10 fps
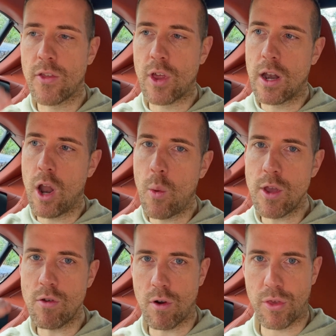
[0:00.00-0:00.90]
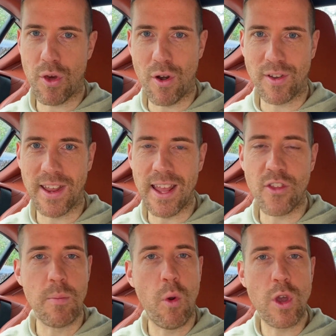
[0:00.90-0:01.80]
the lower your authority,
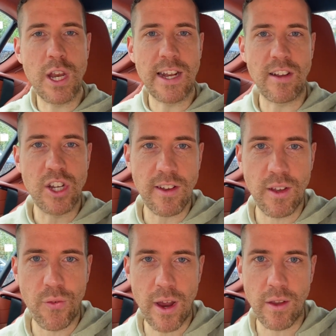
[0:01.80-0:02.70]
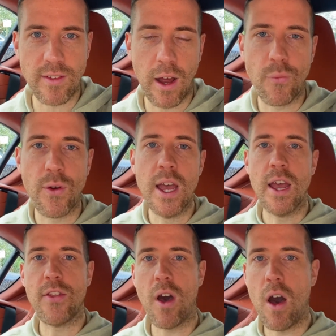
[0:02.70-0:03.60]
the more you need to justify yourself.
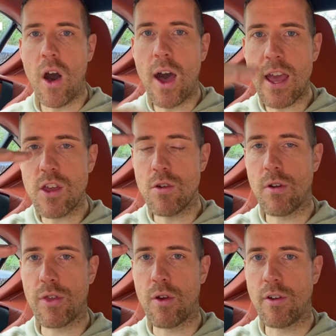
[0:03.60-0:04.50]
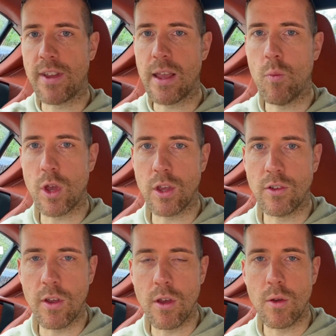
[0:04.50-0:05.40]
The higher your authority in what you
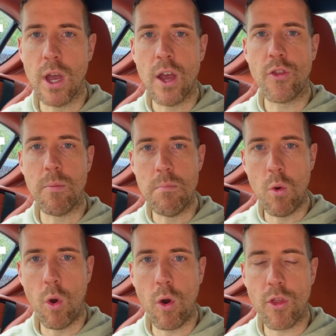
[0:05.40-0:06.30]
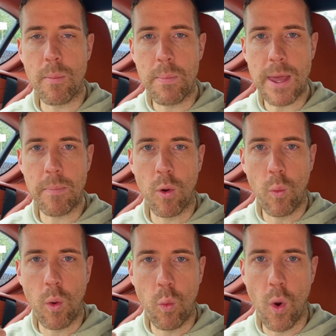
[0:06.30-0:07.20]
do, the more that people
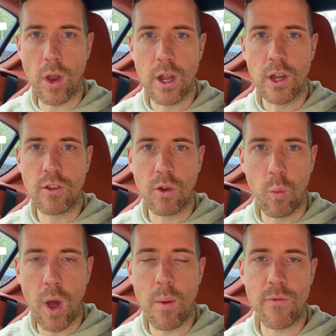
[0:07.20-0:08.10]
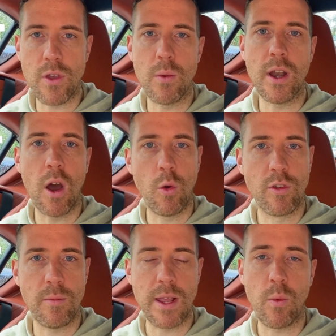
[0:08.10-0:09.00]
will want to work with you and
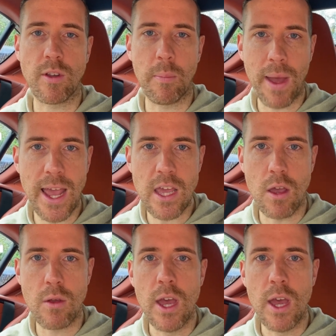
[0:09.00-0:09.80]
ultimately want to pay you